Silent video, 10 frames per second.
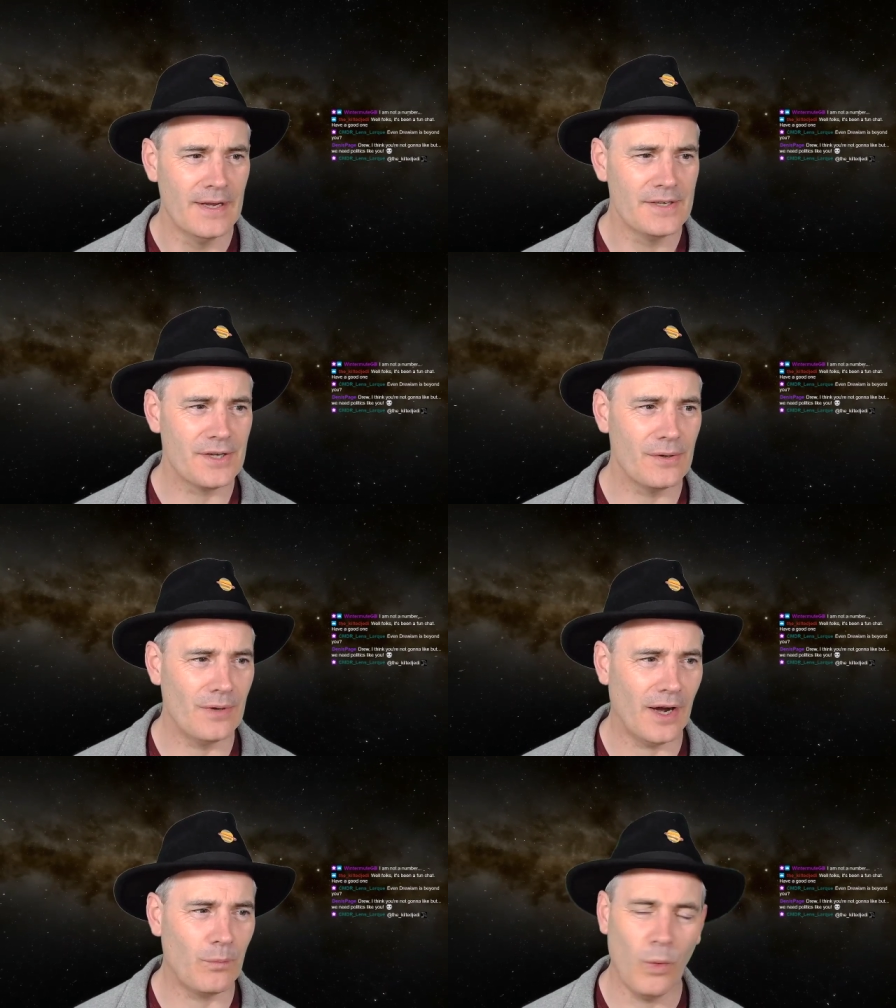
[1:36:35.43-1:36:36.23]

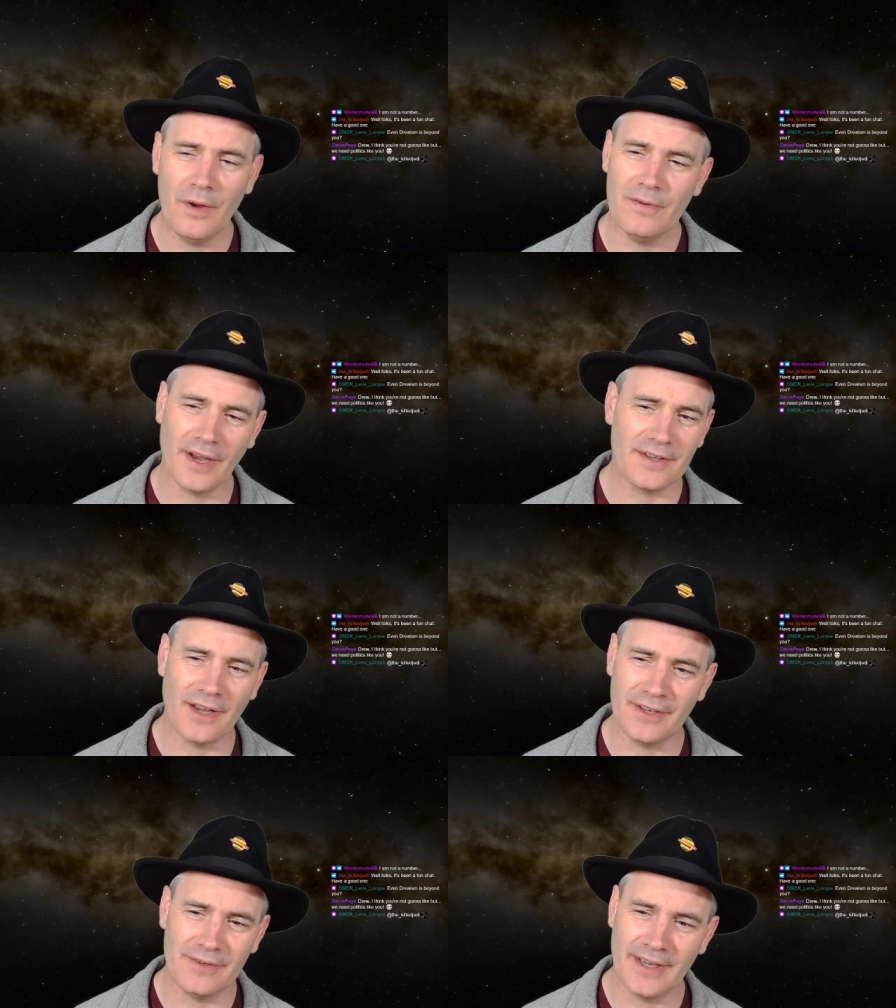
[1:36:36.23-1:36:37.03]
So I
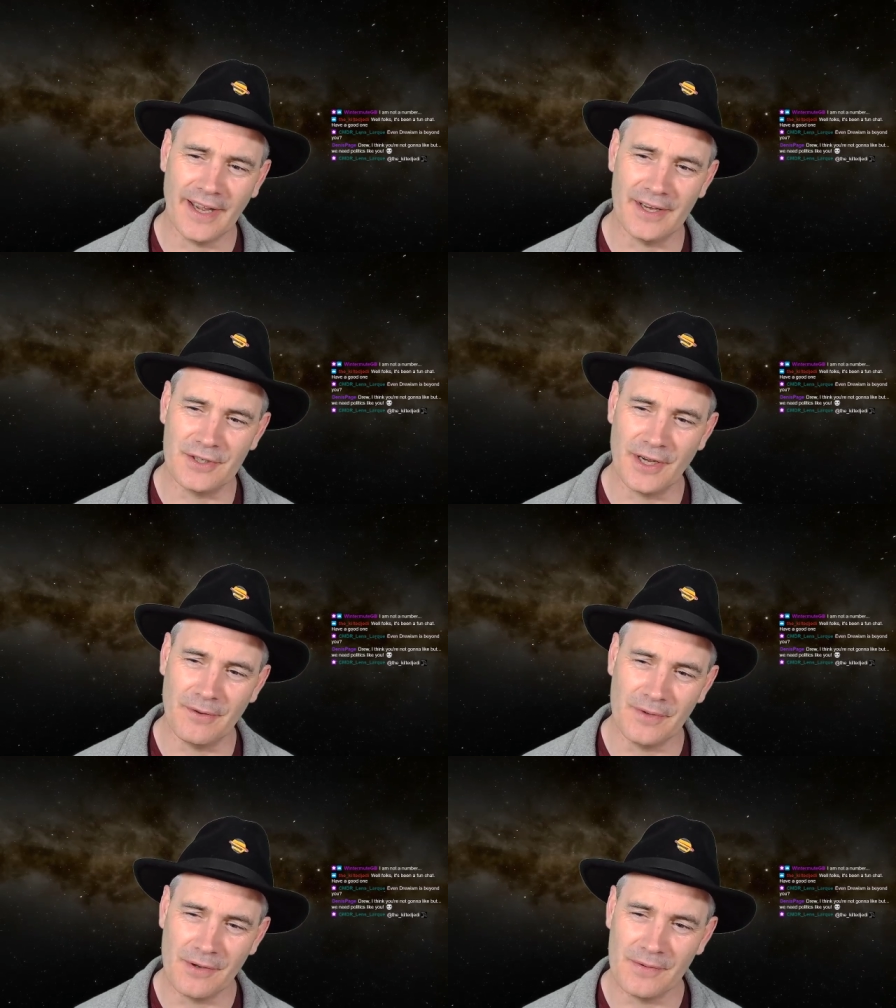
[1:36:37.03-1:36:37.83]
don't engage.
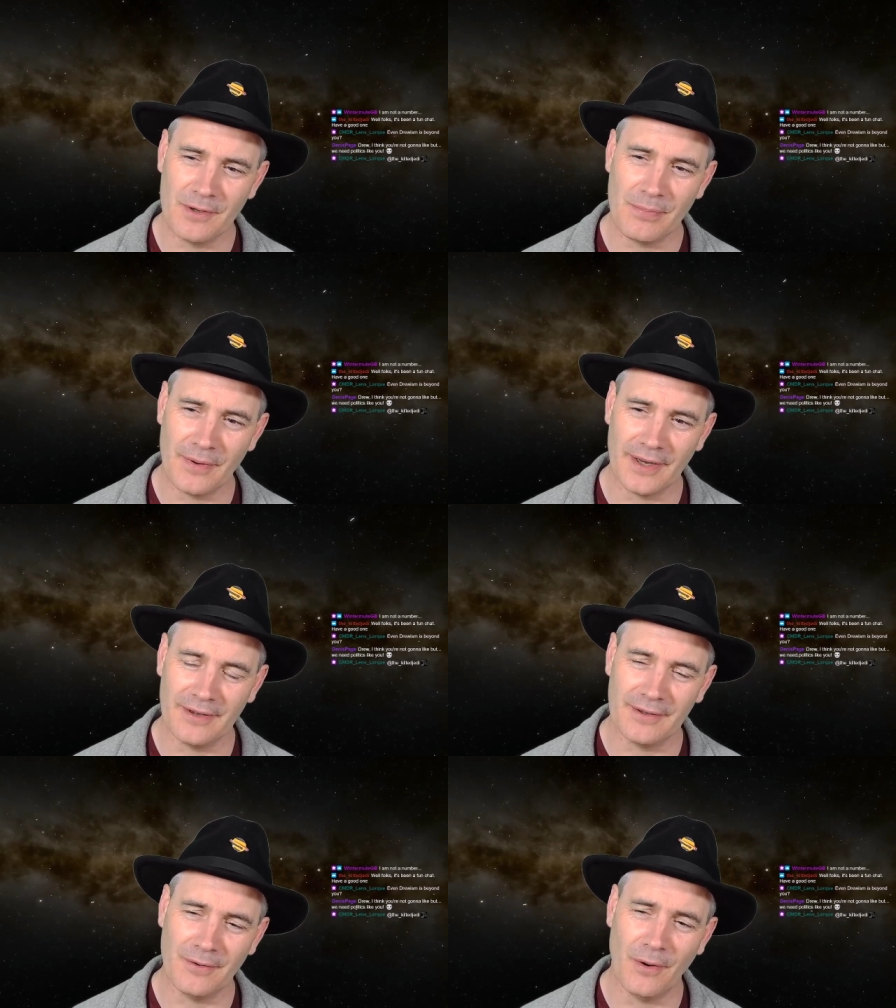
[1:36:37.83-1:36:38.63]

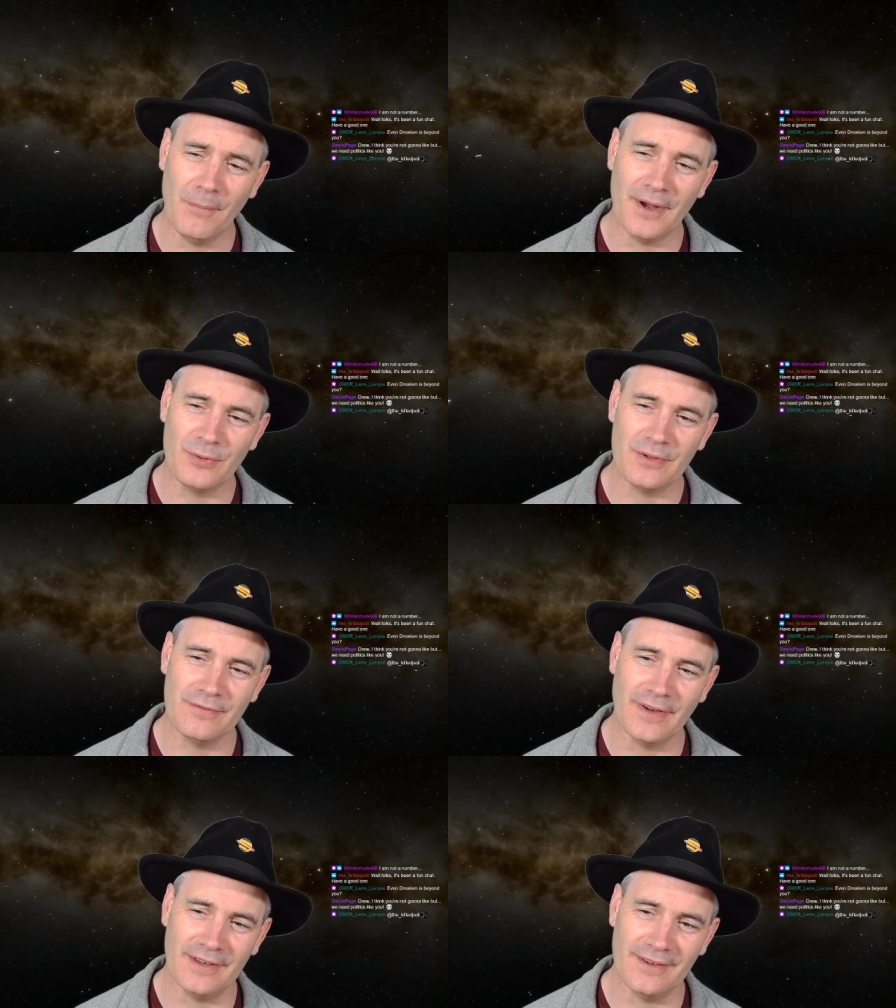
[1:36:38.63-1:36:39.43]
On my Twitter
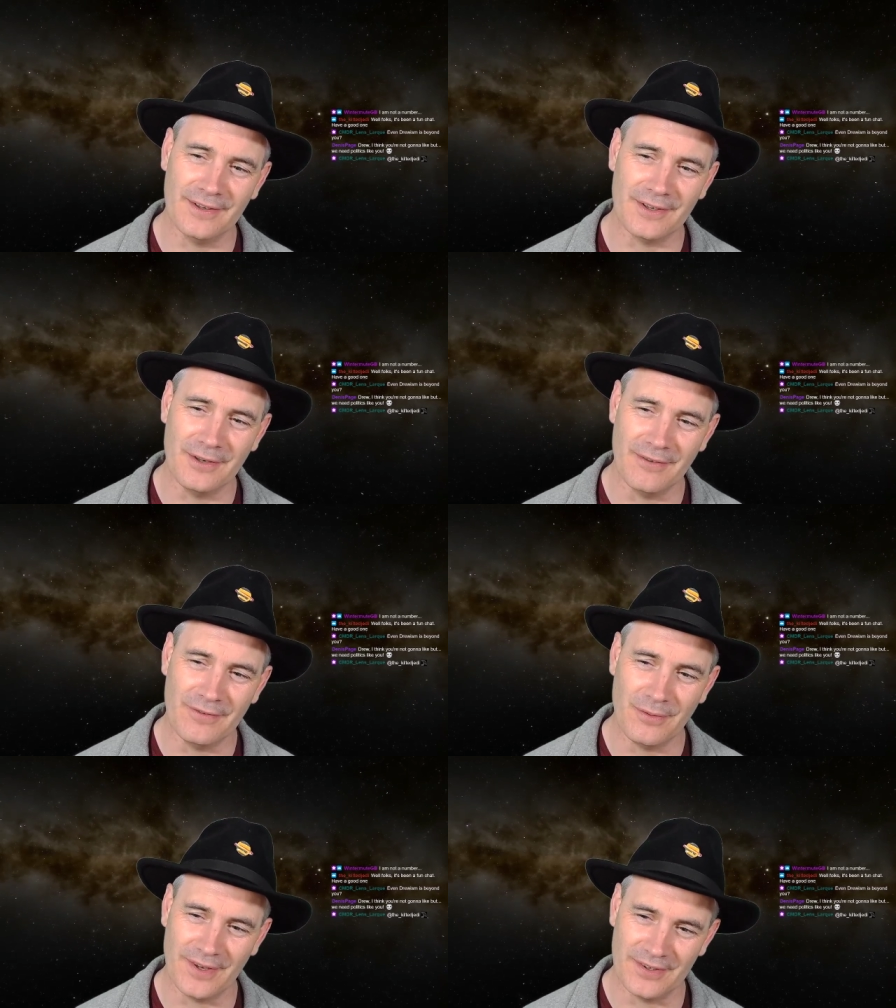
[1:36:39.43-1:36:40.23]
feed, there's only a
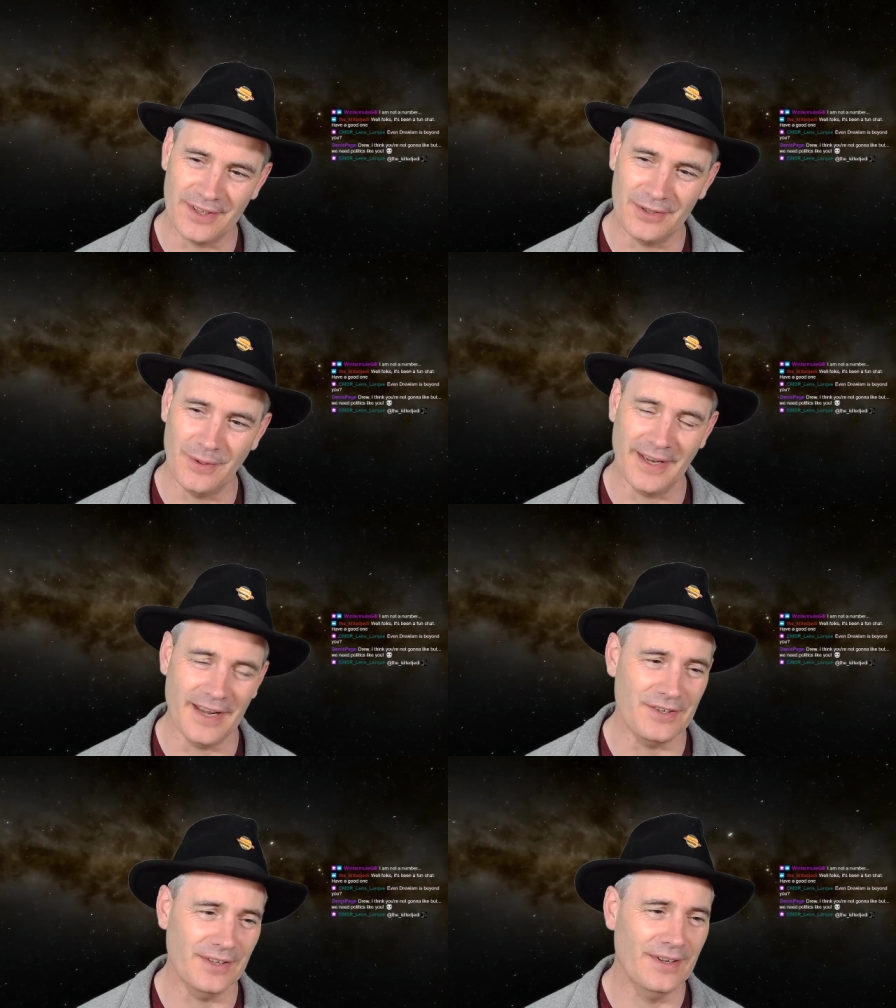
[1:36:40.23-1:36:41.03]
few things I do
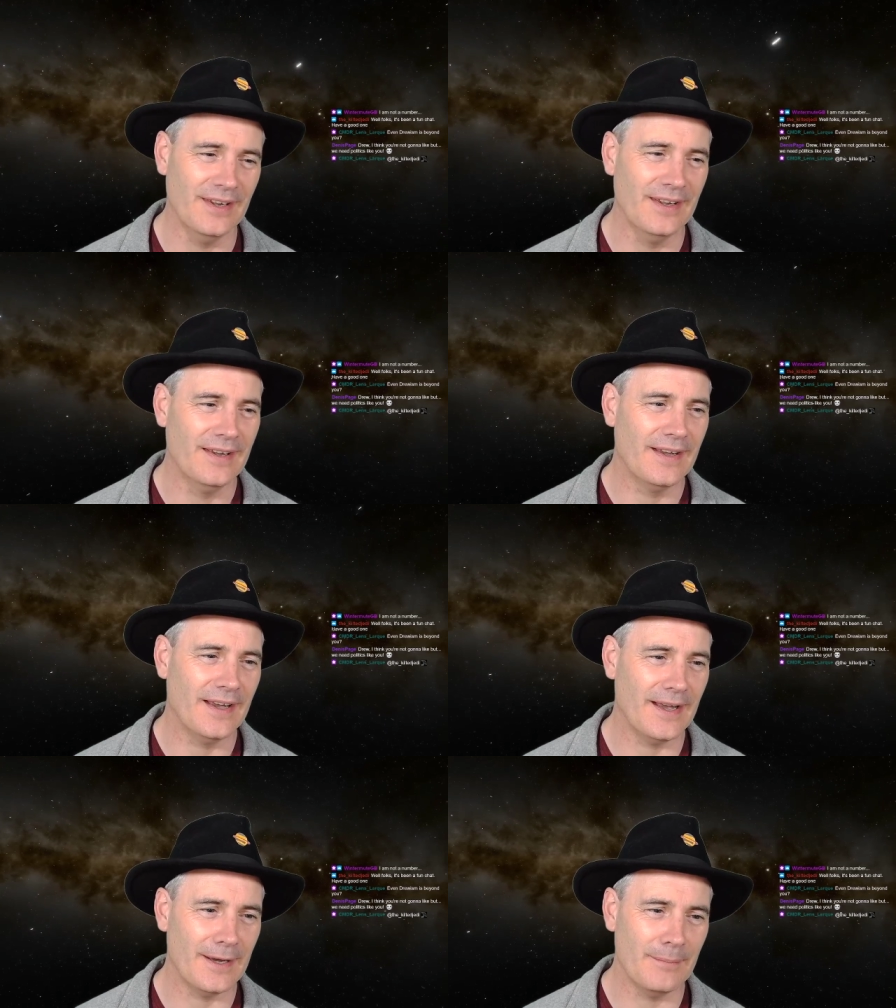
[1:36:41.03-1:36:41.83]
engage in,
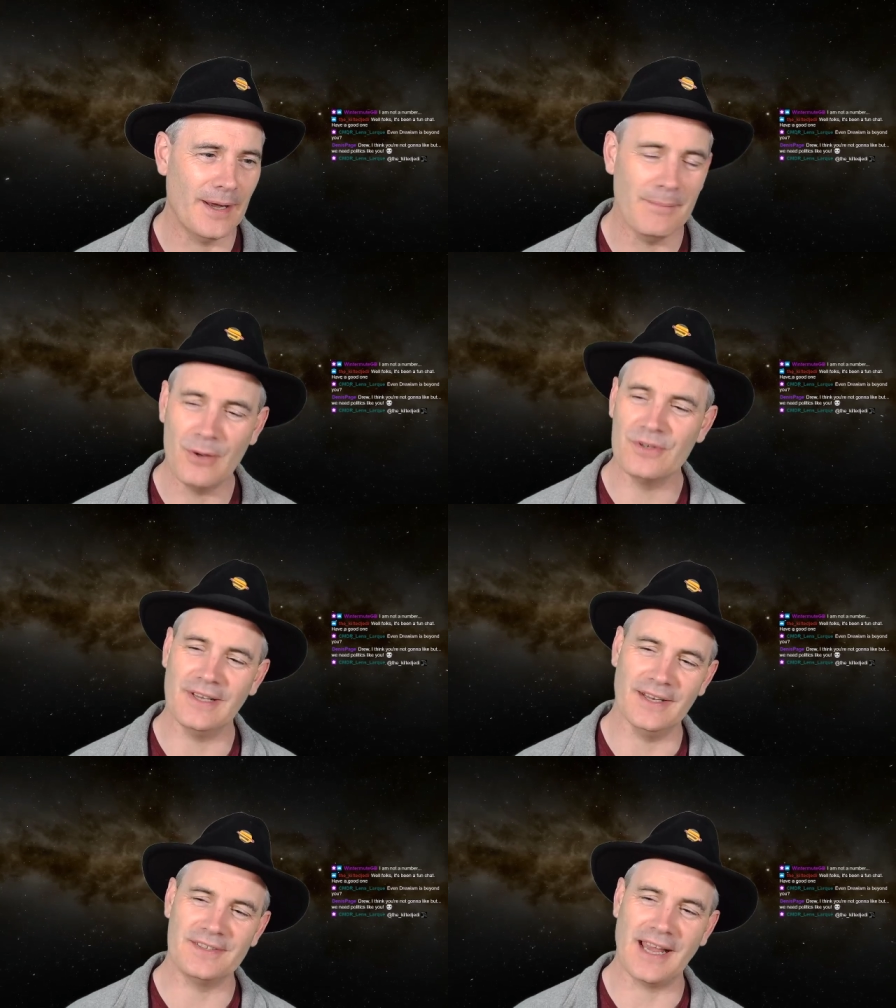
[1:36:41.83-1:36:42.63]
and
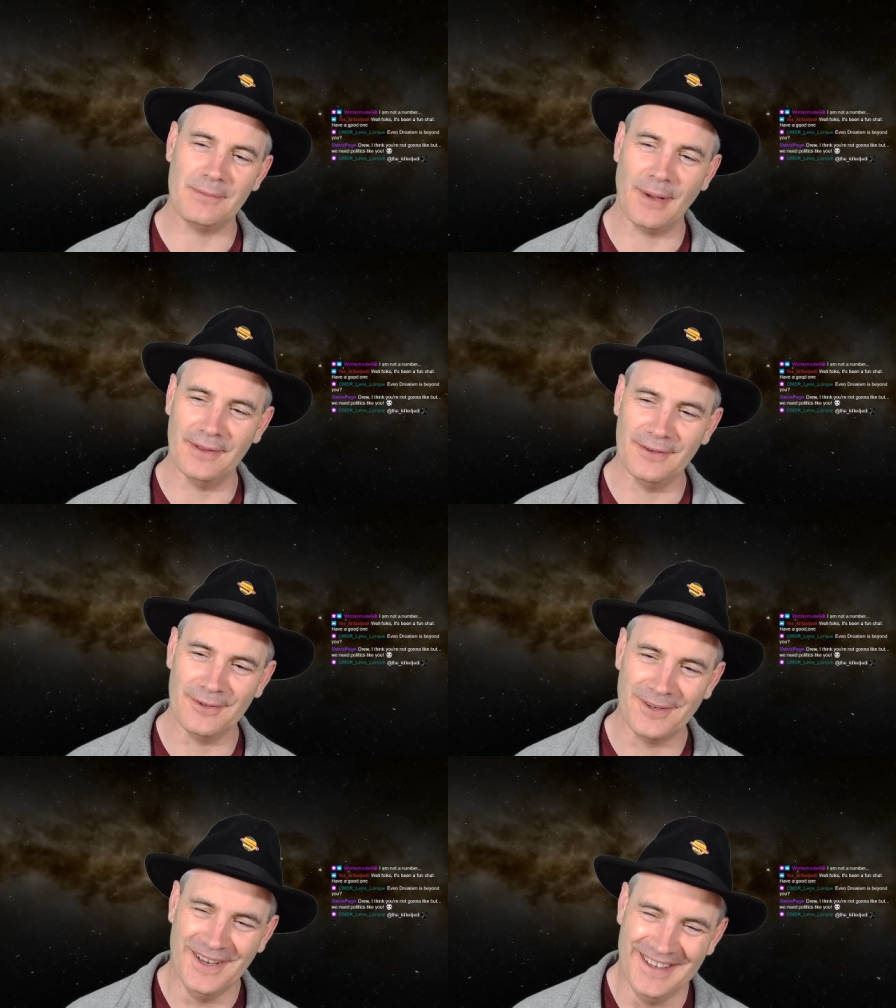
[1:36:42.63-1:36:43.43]
mostly it's dad puns,